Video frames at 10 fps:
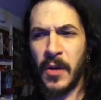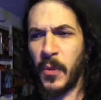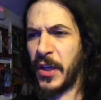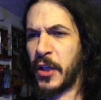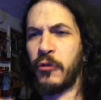
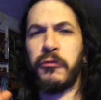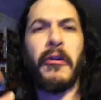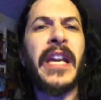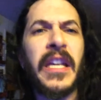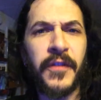with a
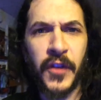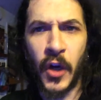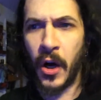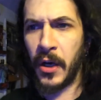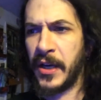
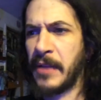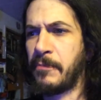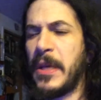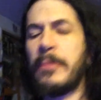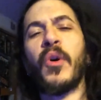graveyard
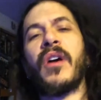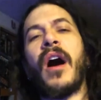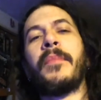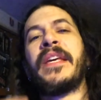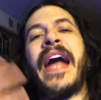and people
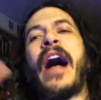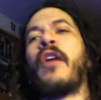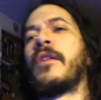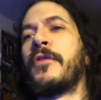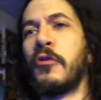coming
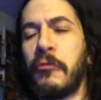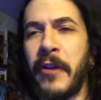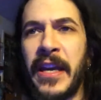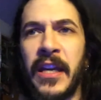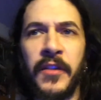out of
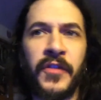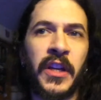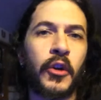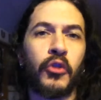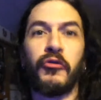graves
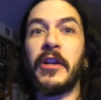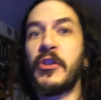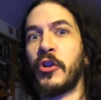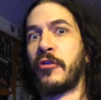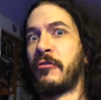and
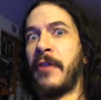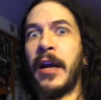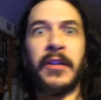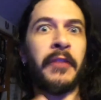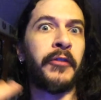creatures
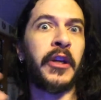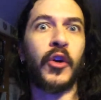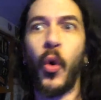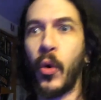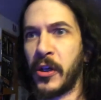around every
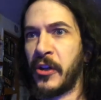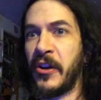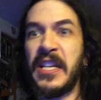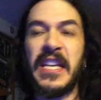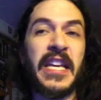
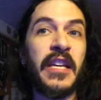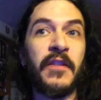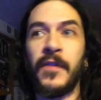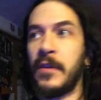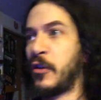corner and
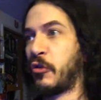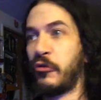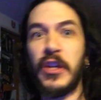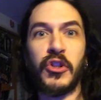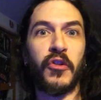even
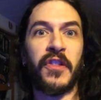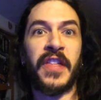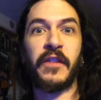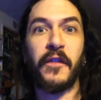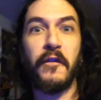creatures
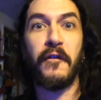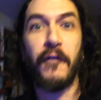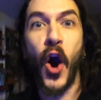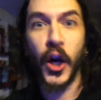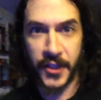that
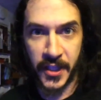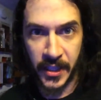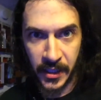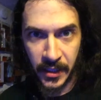fart.